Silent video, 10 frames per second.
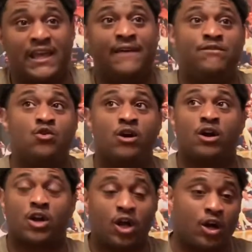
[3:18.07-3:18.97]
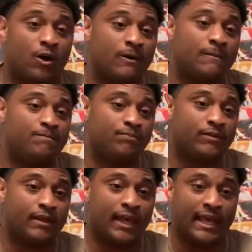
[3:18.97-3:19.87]
if you a girl
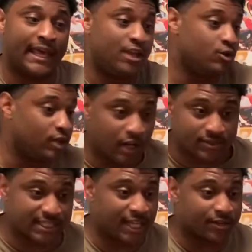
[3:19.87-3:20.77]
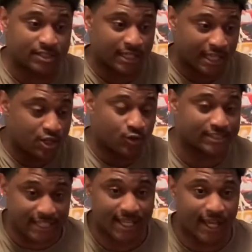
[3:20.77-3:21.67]
and you love sneakers and like you a
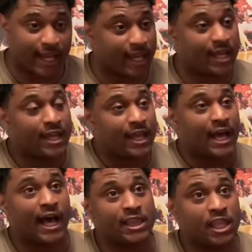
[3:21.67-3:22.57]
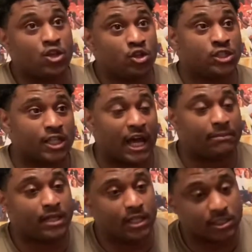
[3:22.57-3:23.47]
sneakerhead, I think you should cop
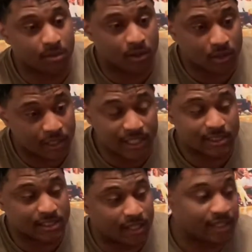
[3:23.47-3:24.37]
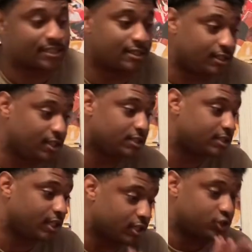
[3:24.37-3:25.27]
these, bro. These these are good
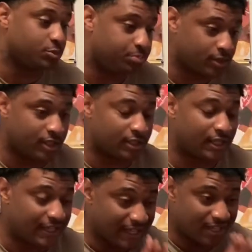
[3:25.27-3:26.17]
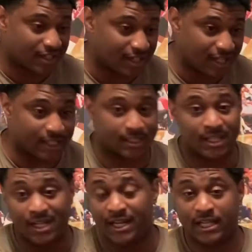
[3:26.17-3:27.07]
sneaker to put in your collection.
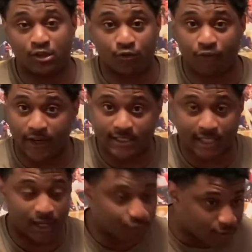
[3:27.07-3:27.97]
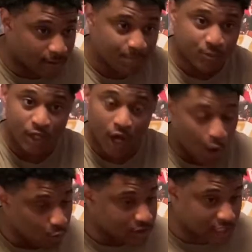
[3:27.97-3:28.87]
Like the first ever
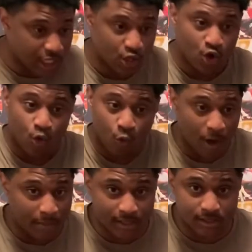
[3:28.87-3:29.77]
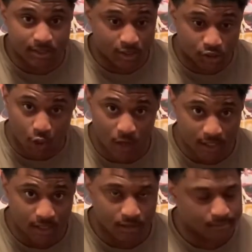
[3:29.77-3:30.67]
OG women's
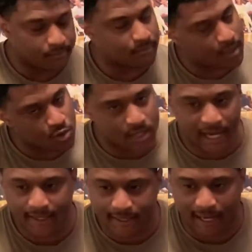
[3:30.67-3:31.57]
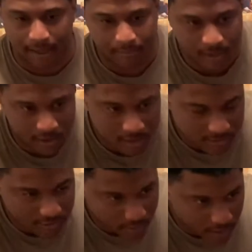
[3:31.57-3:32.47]
Jordan, man, you gotta cop, man,
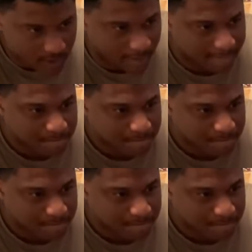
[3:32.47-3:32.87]
for real.